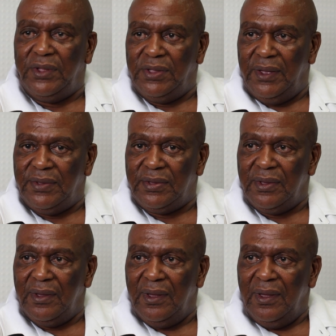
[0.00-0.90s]
14
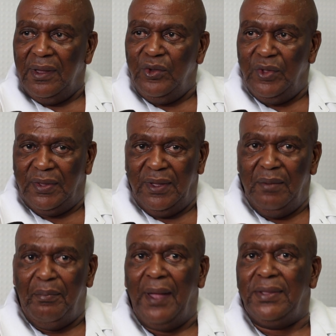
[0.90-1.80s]
days. You know what I'm
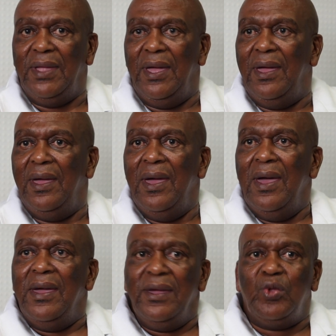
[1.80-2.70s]
saying? But
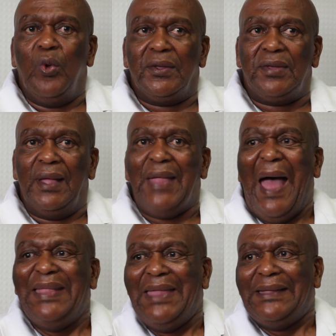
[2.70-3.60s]
it was
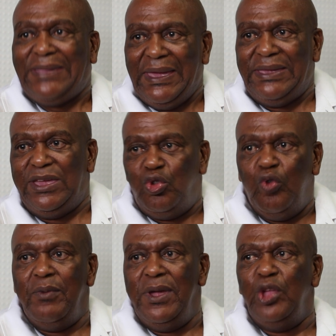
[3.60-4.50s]
an
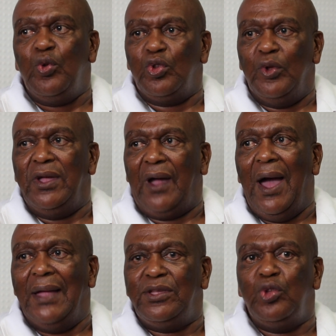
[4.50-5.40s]
undertaking. To me, it was not a
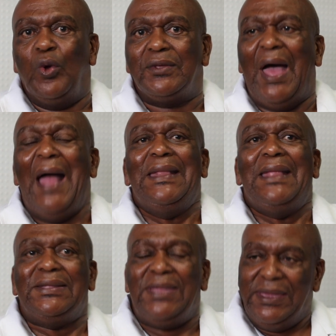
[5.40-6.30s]
guarantee. It was
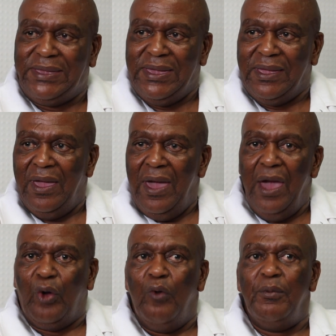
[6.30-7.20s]
undertaking,
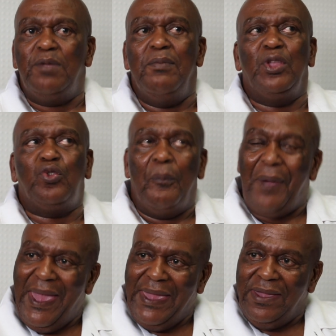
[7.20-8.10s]
a commitment
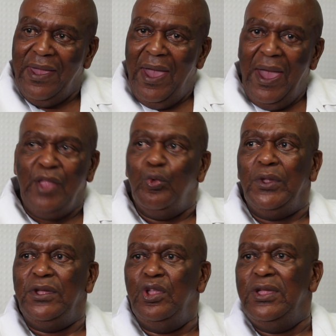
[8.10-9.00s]
to pay.
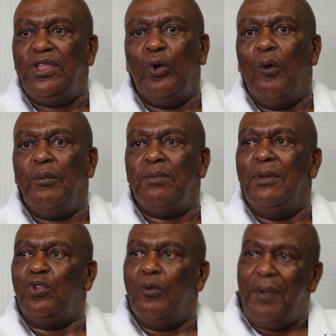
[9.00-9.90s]
And we didn't need a
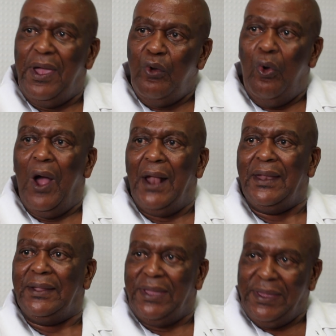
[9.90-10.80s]
commitment to pay or
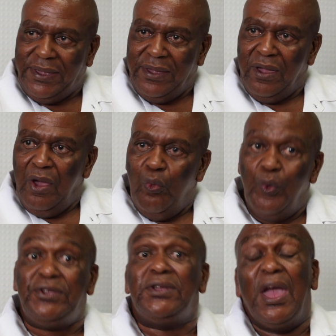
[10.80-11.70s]
undertaking,
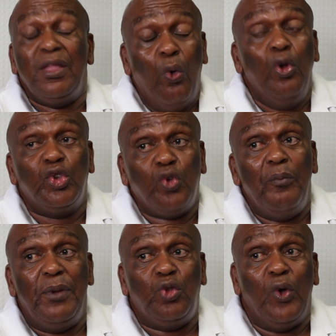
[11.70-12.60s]
which can
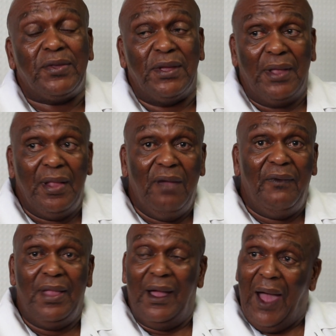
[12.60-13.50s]
also be to a certain level